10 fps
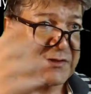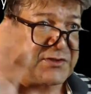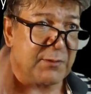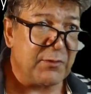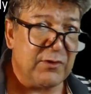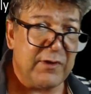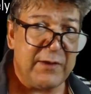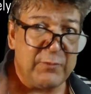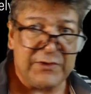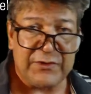summer
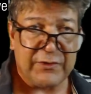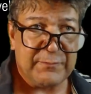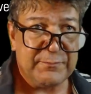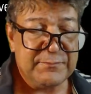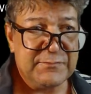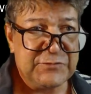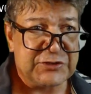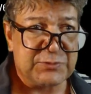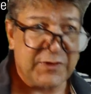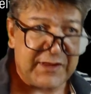and winter,
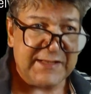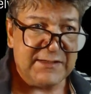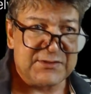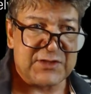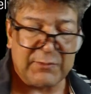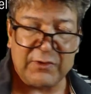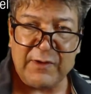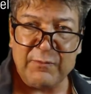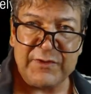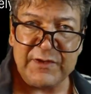just within summer
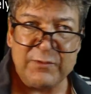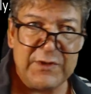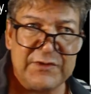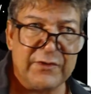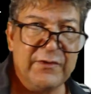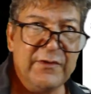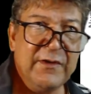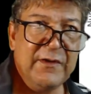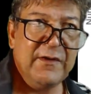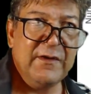and within winter.
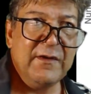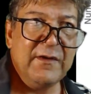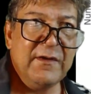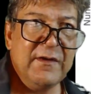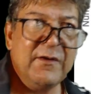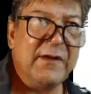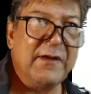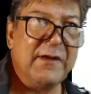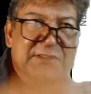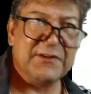Well, I
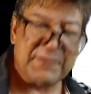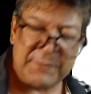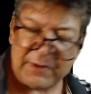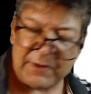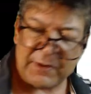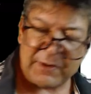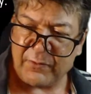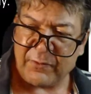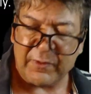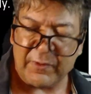guess in the paragraph
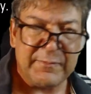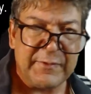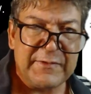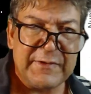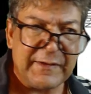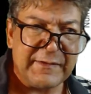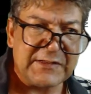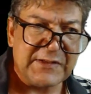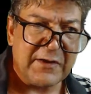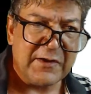before it, but that's
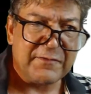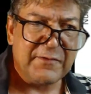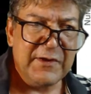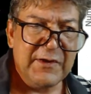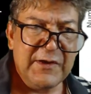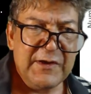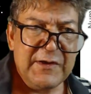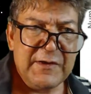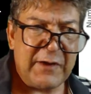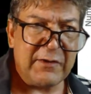not enough
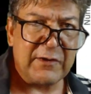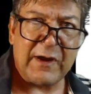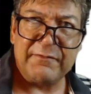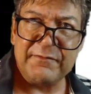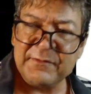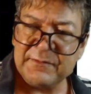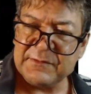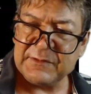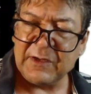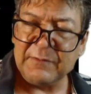paragraph
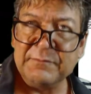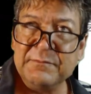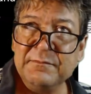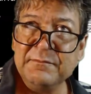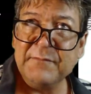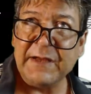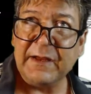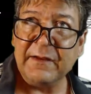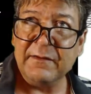making.